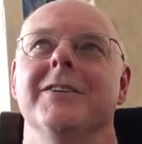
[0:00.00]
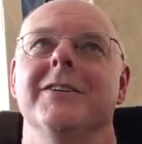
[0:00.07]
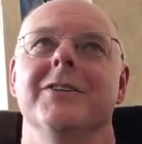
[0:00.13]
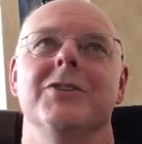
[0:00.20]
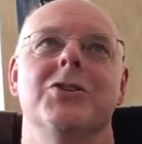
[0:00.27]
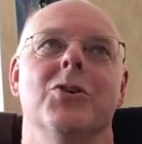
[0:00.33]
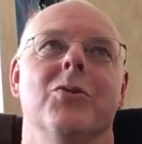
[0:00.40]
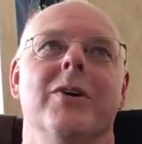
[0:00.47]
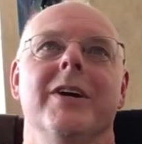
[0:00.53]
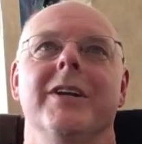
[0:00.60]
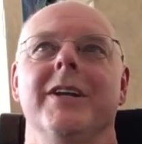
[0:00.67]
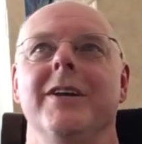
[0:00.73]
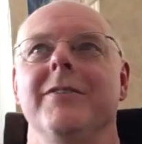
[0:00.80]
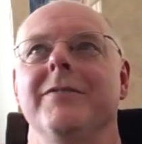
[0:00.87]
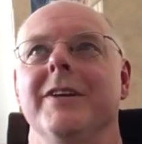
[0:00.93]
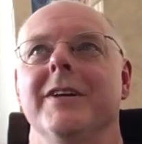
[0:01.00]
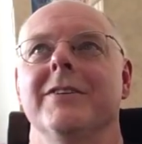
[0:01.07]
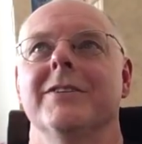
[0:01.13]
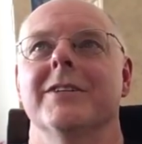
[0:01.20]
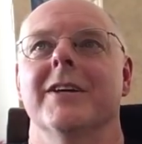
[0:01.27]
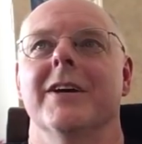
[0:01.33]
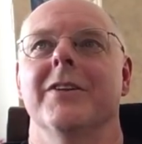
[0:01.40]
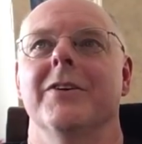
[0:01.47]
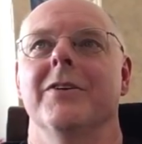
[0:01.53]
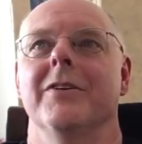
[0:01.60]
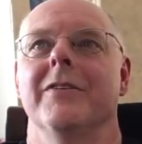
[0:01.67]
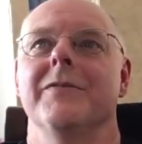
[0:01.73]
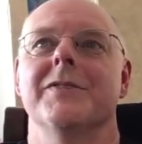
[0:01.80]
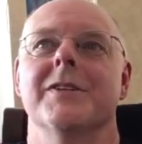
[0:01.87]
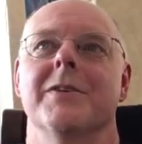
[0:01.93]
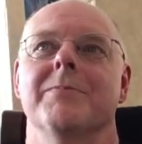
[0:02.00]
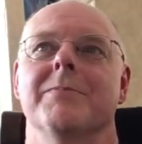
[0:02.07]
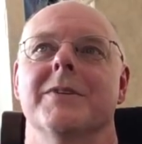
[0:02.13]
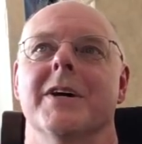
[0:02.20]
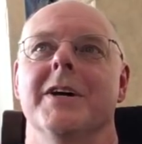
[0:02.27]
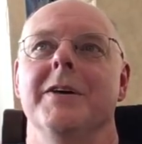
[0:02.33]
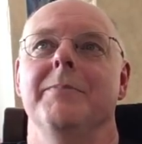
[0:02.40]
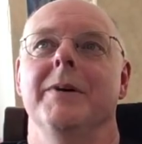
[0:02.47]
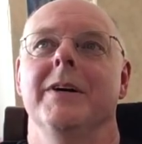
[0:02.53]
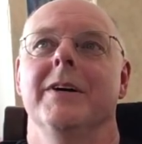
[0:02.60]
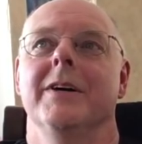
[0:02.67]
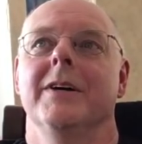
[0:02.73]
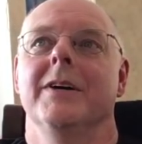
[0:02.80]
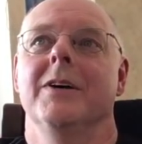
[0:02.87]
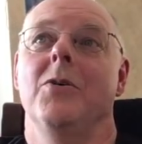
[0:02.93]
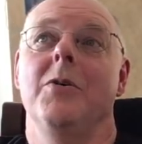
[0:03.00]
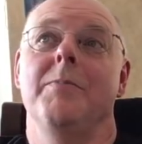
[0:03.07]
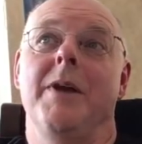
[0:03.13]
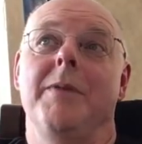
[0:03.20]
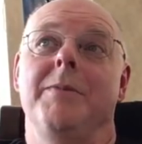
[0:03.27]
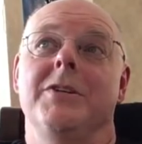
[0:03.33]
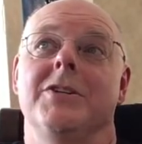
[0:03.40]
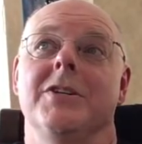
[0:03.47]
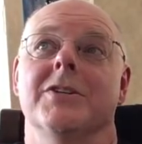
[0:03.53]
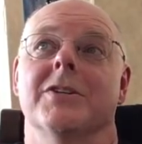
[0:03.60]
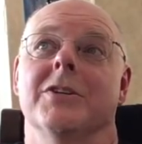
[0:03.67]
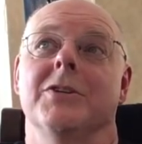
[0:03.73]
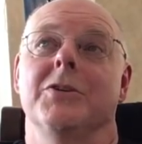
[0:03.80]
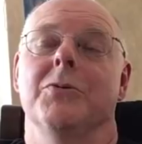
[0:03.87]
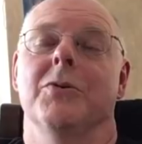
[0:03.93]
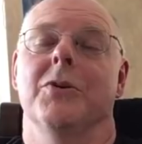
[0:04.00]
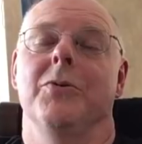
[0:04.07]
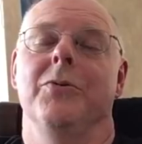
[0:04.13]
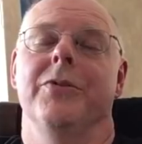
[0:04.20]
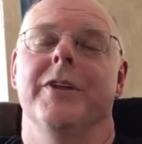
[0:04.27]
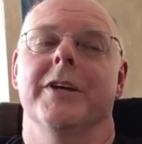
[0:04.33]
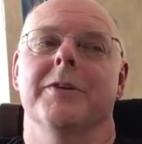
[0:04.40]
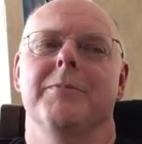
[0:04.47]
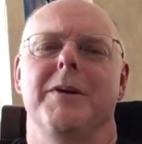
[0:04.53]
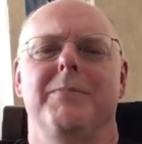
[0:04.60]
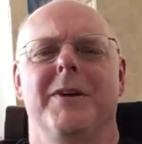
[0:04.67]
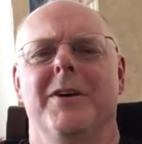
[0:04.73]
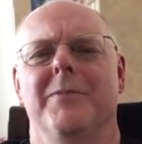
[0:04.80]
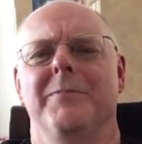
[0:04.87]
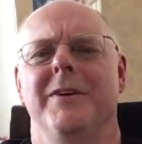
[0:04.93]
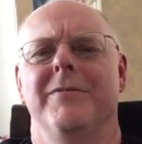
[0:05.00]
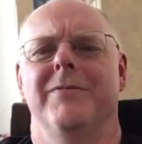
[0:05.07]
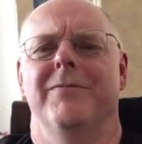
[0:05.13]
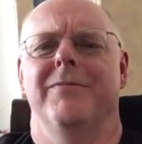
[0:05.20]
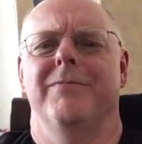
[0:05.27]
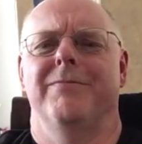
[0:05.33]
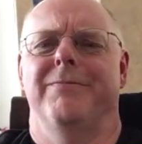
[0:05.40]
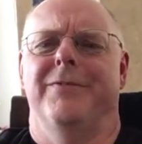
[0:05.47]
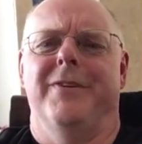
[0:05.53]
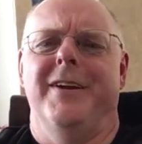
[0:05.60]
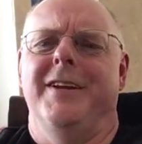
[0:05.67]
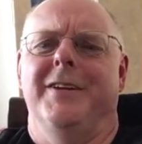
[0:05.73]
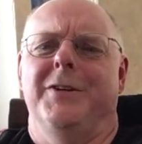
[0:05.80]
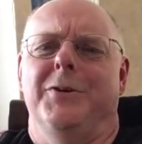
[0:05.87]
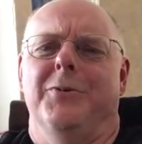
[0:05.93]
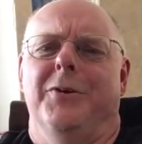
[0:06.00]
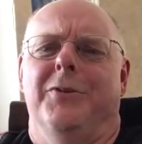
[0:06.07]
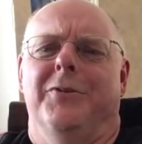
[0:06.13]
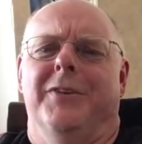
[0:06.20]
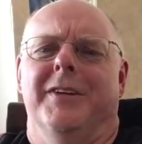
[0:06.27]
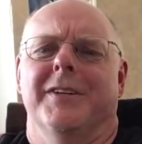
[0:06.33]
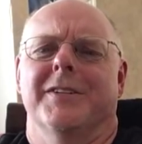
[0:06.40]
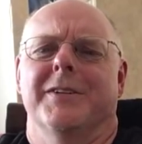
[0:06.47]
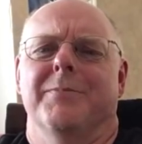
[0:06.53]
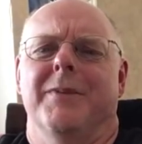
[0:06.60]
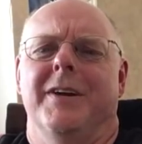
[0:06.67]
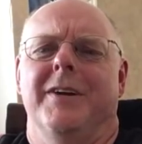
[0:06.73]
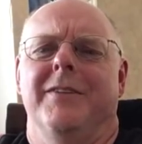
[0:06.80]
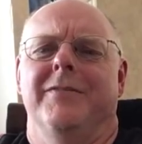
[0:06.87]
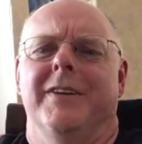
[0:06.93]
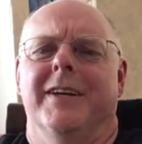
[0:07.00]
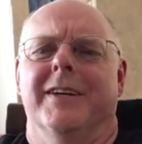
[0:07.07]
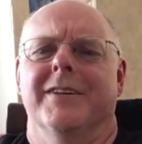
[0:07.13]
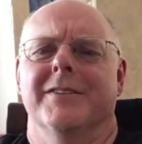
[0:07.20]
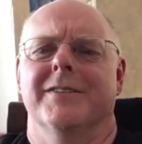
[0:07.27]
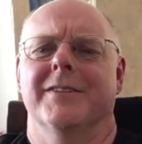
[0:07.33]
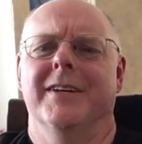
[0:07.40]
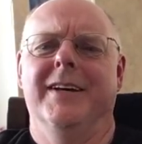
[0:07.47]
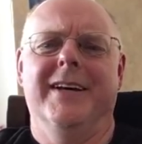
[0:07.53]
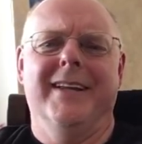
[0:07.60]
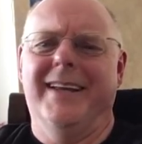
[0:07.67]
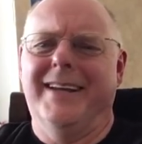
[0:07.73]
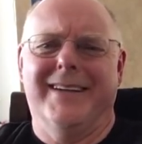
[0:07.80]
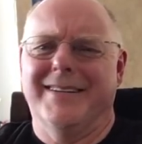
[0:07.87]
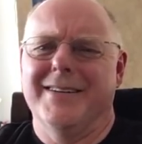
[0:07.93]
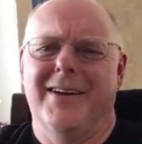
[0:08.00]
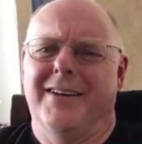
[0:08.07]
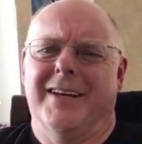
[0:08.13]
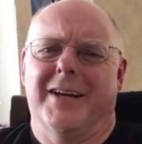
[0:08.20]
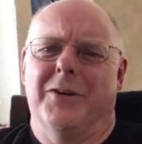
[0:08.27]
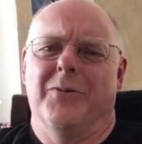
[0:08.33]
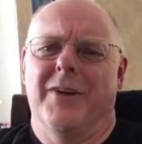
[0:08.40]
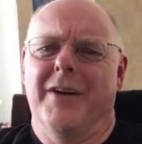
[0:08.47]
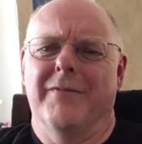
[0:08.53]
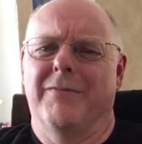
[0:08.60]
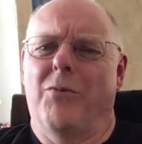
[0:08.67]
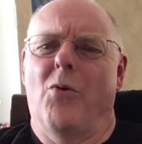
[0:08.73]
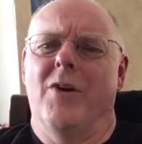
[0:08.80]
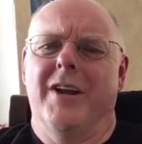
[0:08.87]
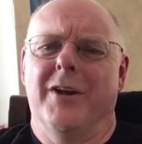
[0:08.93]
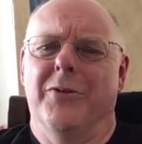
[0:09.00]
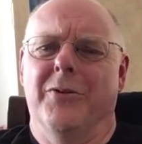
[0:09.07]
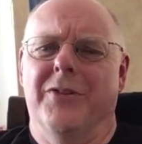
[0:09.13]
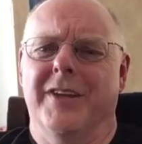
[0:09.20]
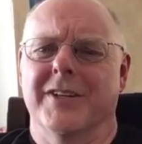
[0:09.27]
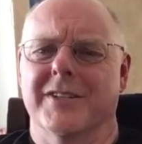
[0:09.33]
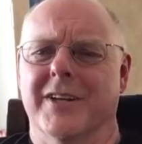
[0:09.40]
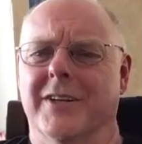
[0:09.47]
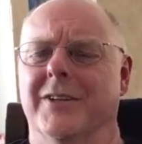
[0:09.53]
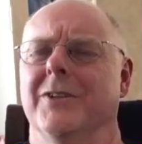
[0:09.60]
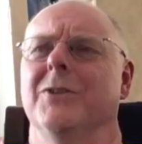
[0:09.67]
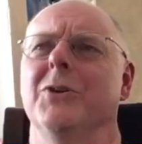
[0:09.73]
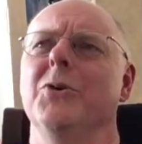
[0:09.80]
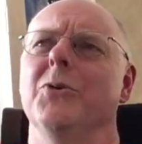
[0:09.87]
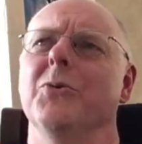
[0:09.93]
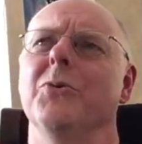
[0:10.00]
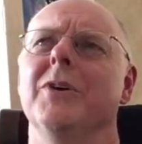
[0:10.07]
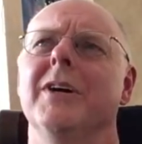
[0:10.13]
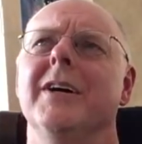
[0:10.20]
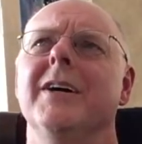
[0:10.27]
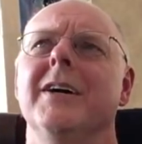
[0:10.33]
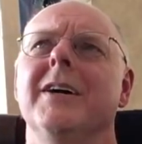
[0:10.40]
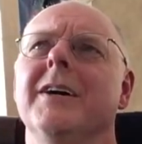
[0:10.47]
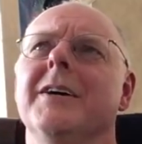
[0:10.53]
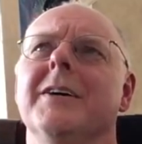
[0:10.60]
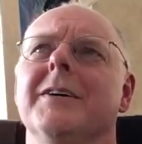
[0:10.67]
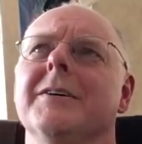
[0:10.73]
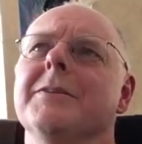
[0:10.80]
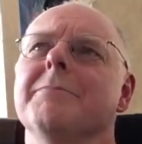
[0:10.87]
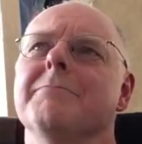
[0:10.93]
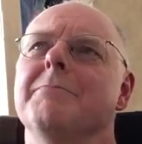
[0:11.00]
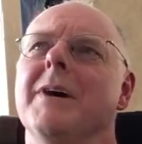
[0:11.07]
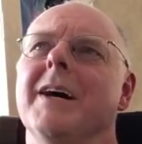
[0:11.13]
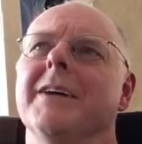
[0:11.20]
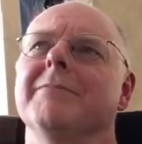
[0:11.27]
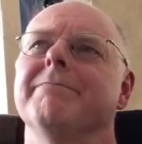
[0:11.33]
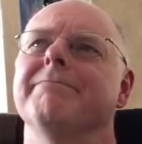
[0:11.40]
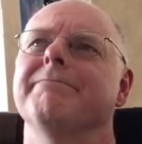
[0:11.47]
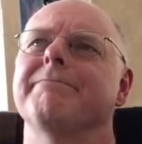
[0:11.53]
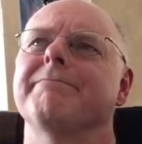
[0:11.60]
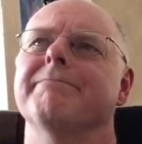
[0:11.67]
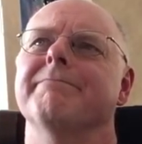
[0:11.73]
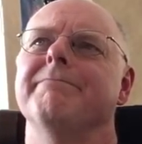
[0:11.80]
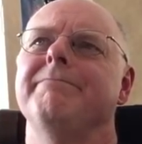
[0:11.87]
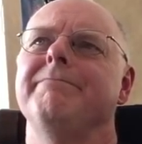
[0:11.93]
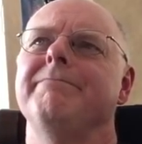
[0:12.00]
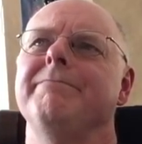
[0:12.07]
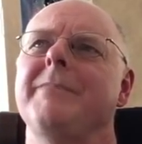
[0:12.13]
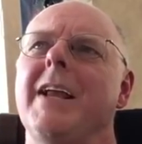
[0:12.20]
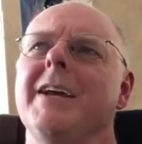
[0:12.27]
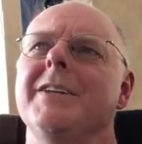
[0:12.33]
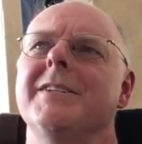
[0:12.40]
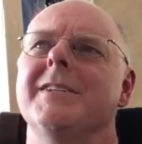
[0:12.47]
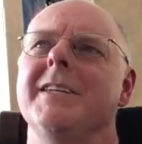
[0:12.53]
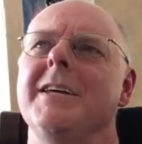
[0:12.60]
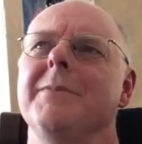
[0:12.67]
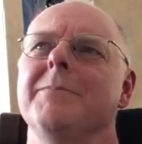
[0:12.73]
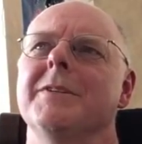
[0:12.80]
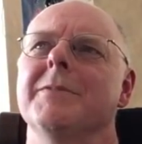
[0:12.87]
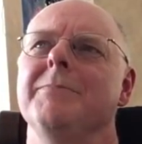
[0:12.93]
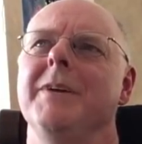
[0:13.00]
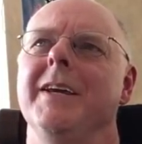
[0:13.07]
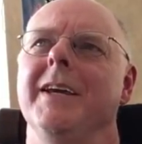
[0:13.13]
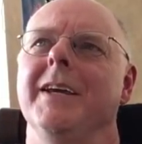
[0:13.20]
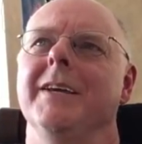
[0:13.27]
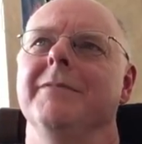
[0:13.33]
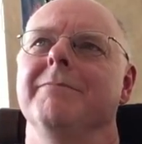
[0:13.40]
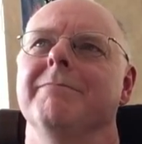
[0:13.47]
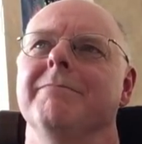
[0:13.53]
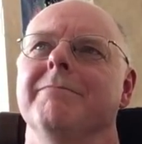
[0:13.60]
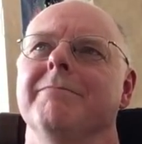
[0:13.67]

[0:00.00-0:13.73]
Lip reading: enjoy an evening together of some type. Or maybe she's going to do her own thing, and maybe I'll be free to do other things in my evening. It's not like I don't have 40 other things I could do. But it seemed to me